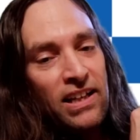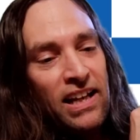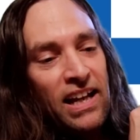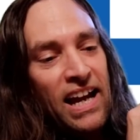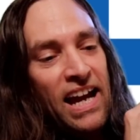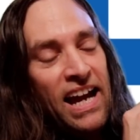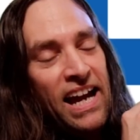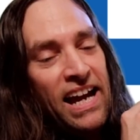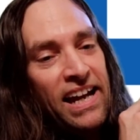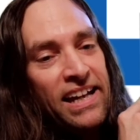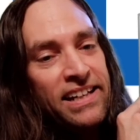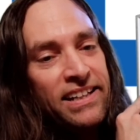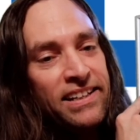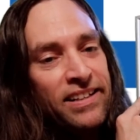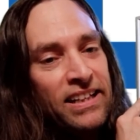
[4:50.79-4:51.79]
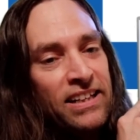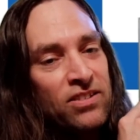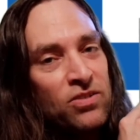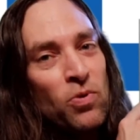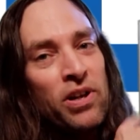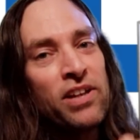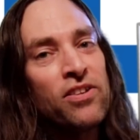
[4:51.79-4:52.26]
and
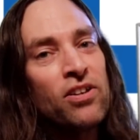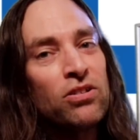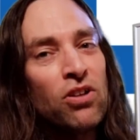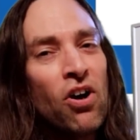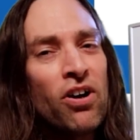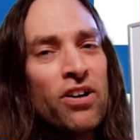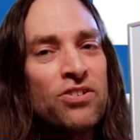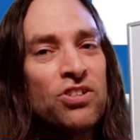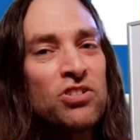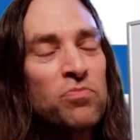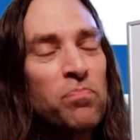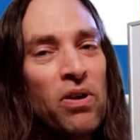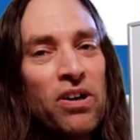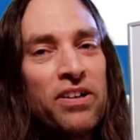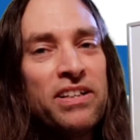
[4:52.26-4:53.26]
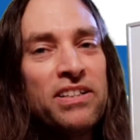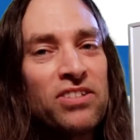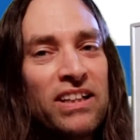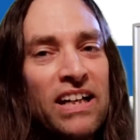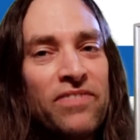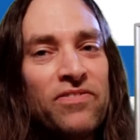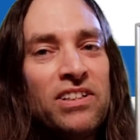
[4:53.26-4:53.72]
it's one of the largest parties
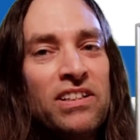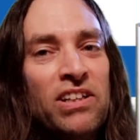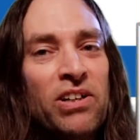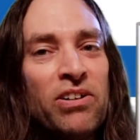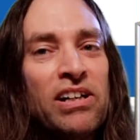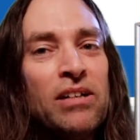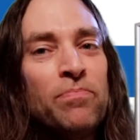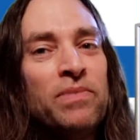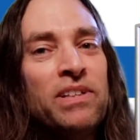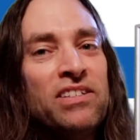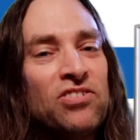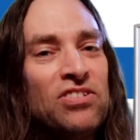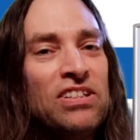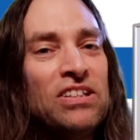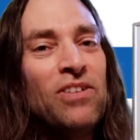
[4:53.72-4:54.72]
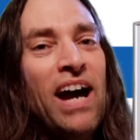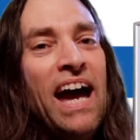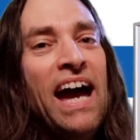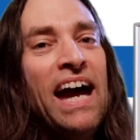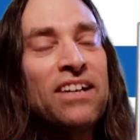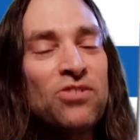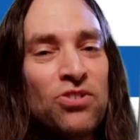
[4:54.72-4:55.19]
left in Europe that is still
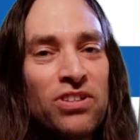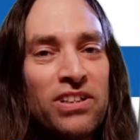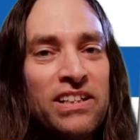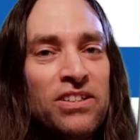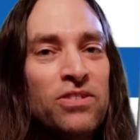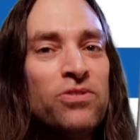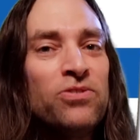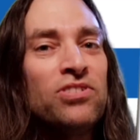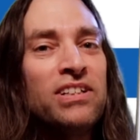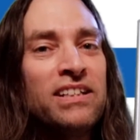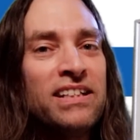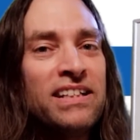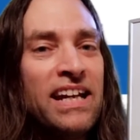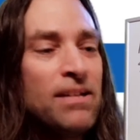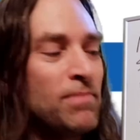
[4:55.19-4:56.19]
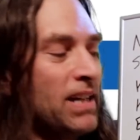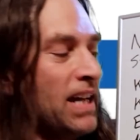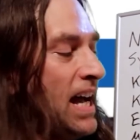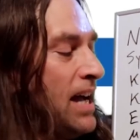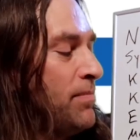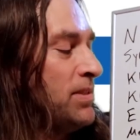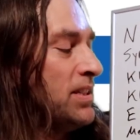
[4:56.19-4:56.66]
actually using the name
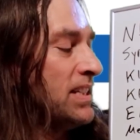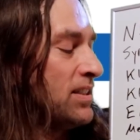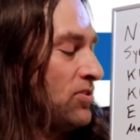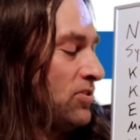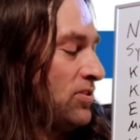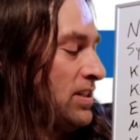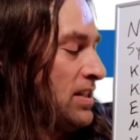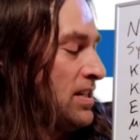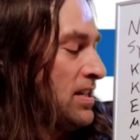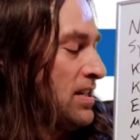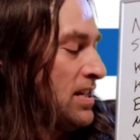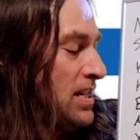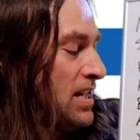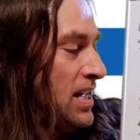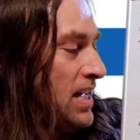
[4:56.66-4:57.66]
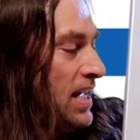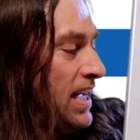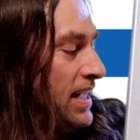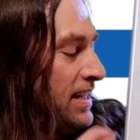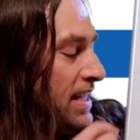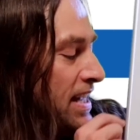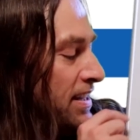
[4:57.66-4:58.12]
communist.
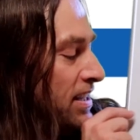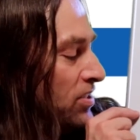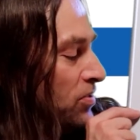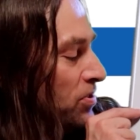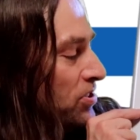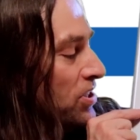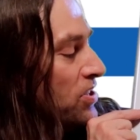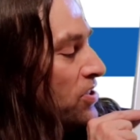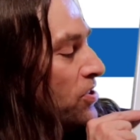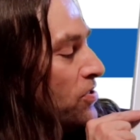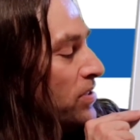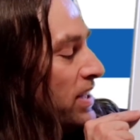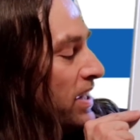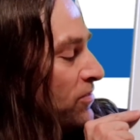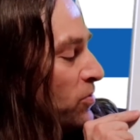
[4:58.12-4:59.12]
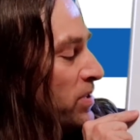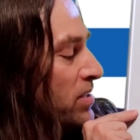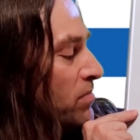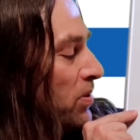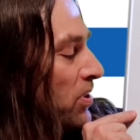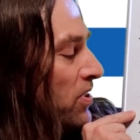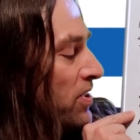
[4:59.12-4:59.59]
And then this was a new
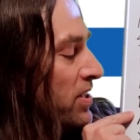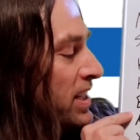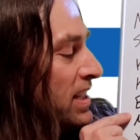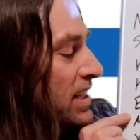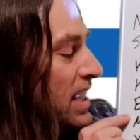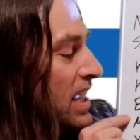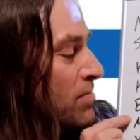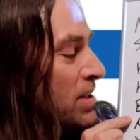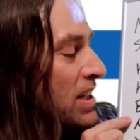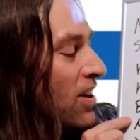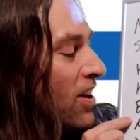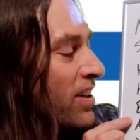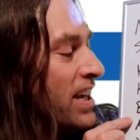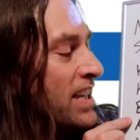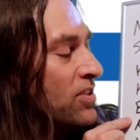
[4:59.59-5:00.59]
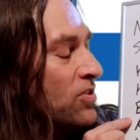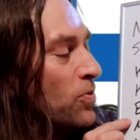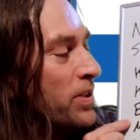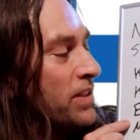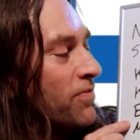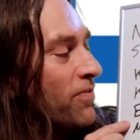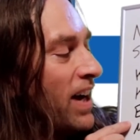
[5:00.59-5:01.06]
left-wing party, MERA
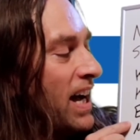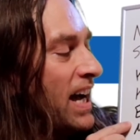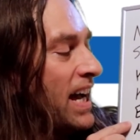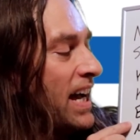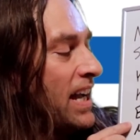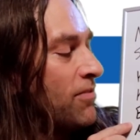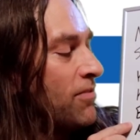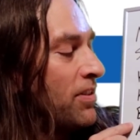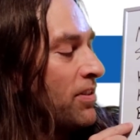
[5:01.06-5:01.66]
25.